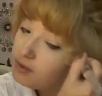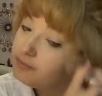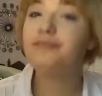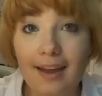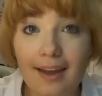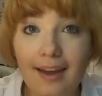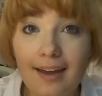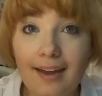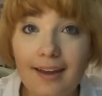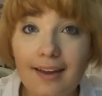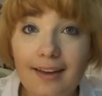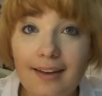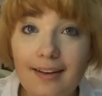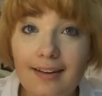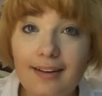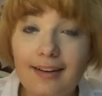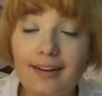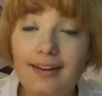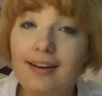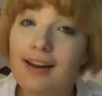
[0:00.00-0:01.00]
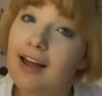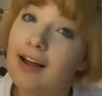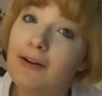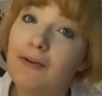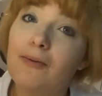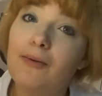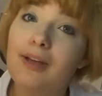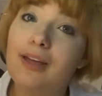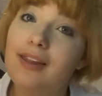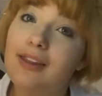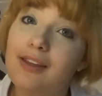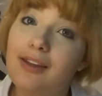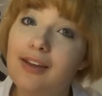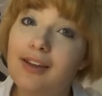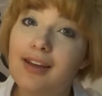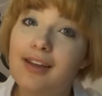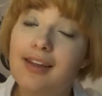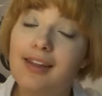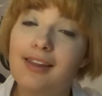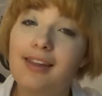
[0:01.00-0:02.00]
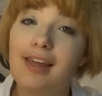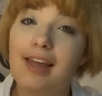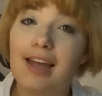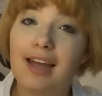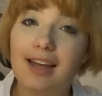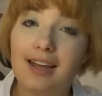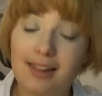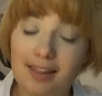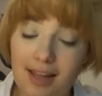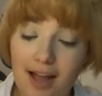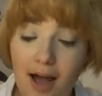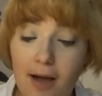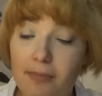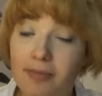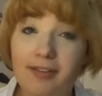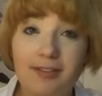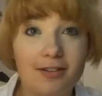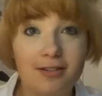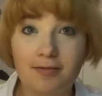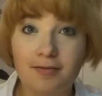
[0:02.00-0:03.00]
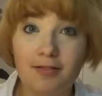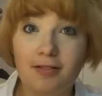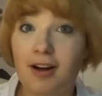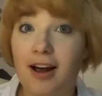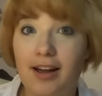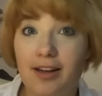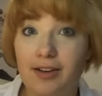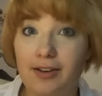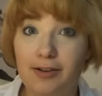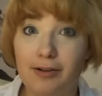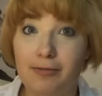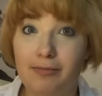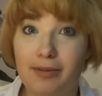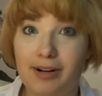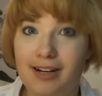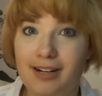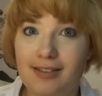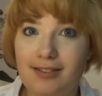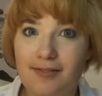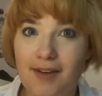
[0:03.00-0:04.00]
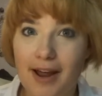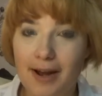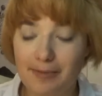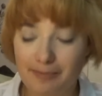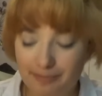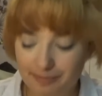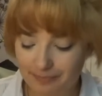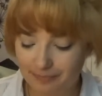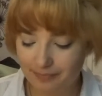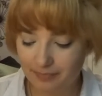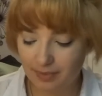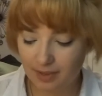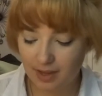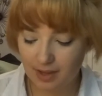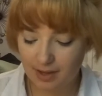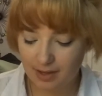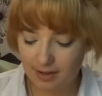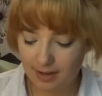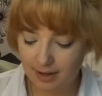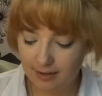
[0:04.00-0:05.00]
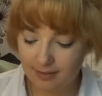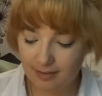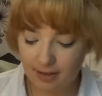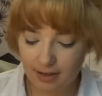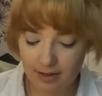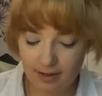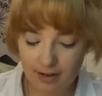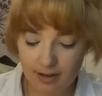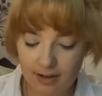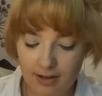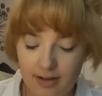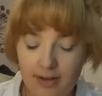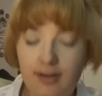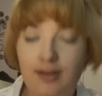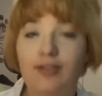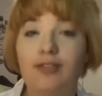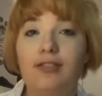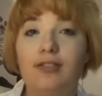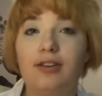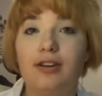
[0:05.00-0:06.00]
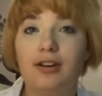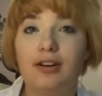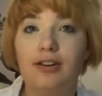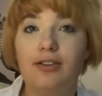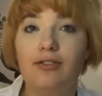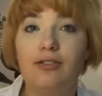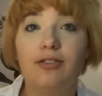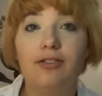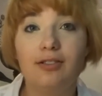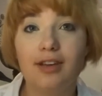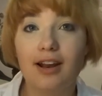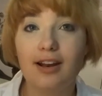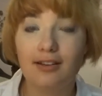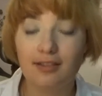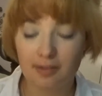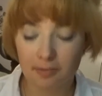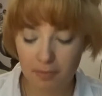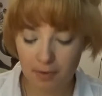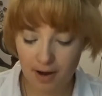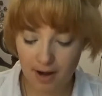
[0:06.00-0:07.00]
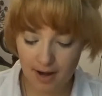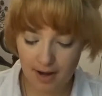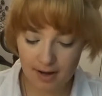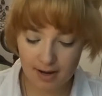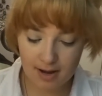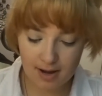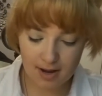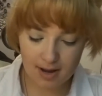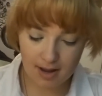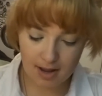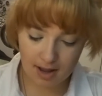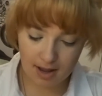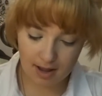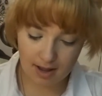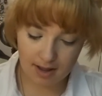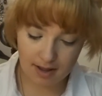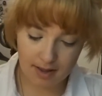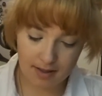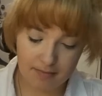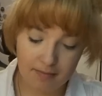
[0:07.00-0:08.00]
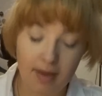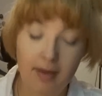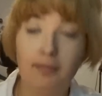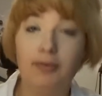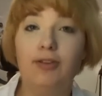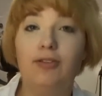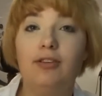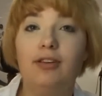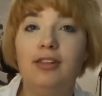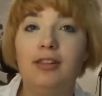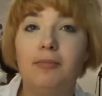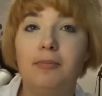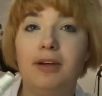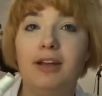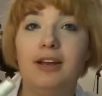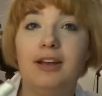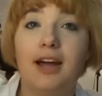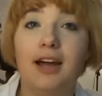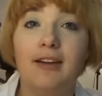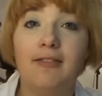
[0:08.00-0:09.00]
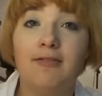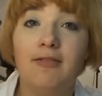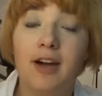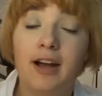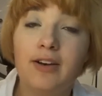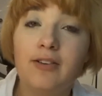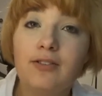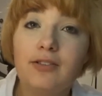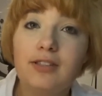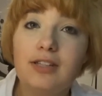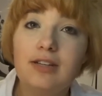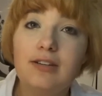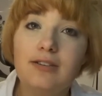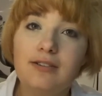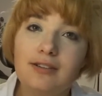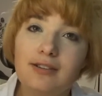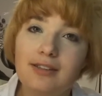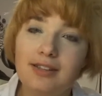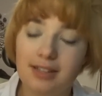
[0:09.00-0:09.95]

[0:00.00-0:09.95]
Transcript: And now we look like the opposite of a raccoon, but it's fine. Next thing you're going to do is you're going to use your setting spray. I'm using the Midnight Final Seal.